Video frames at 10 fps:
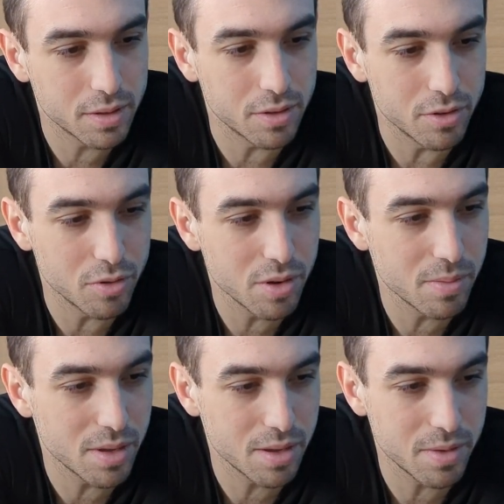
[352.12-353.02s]
You will
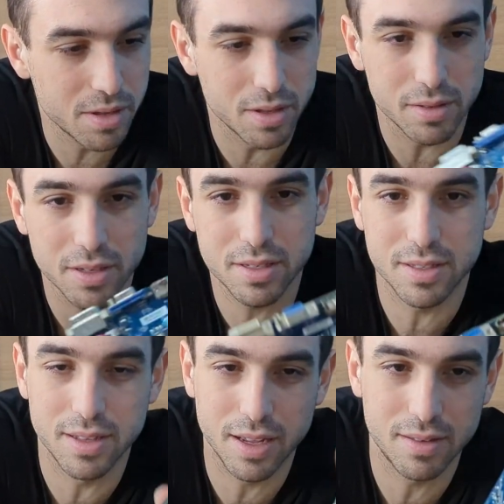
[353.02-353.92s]
maybe notice
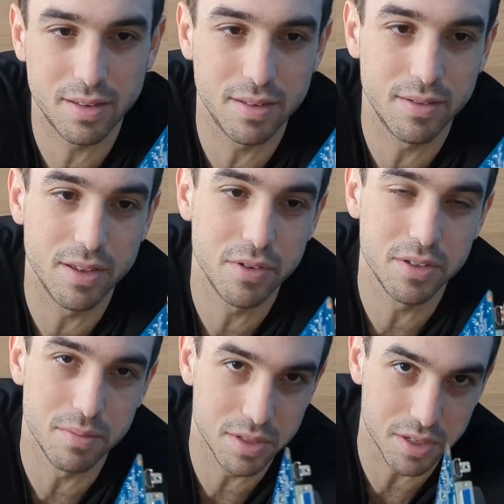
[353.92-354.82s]
that there is
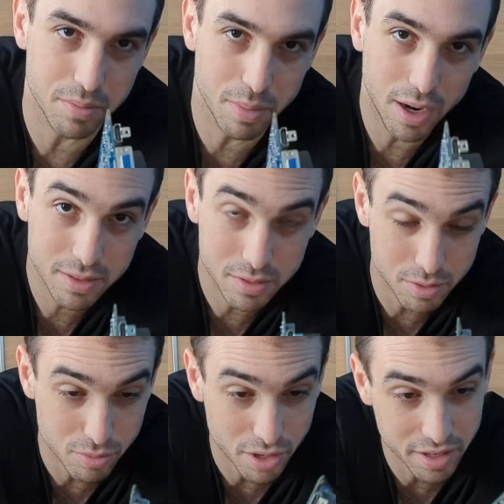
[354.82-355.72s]
a missing part, the
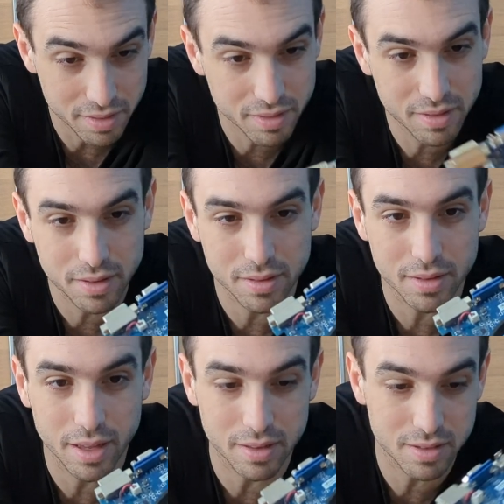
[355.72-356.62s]
bracket.
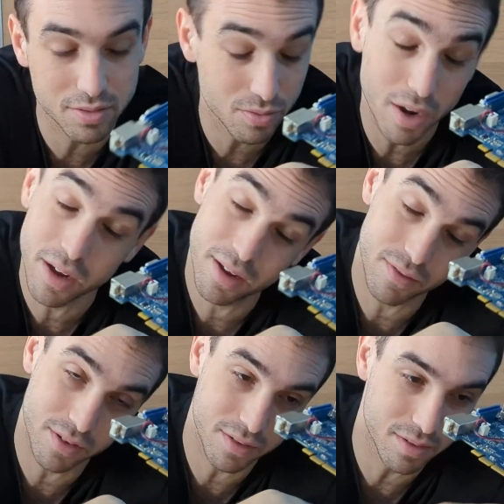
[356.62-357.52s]
That's why
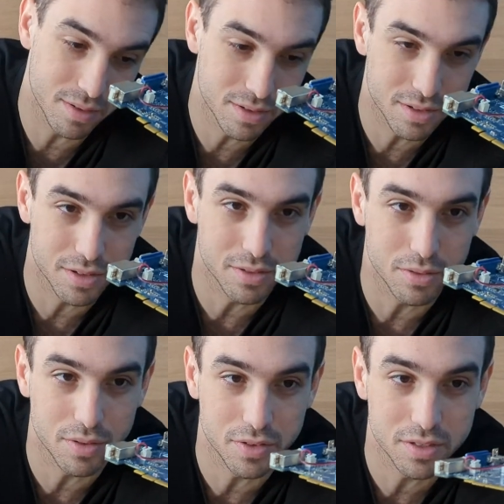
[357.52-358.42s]
I've got the second
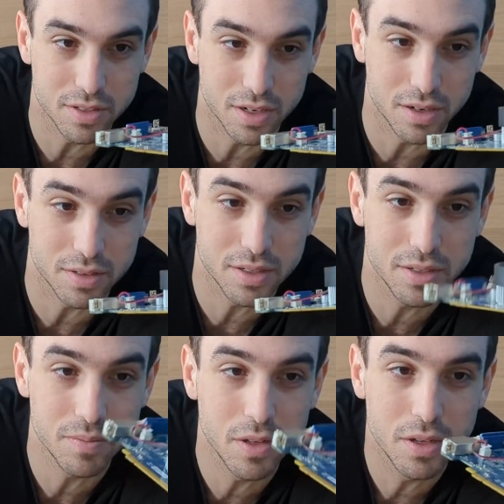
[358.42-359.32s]
graphics card here.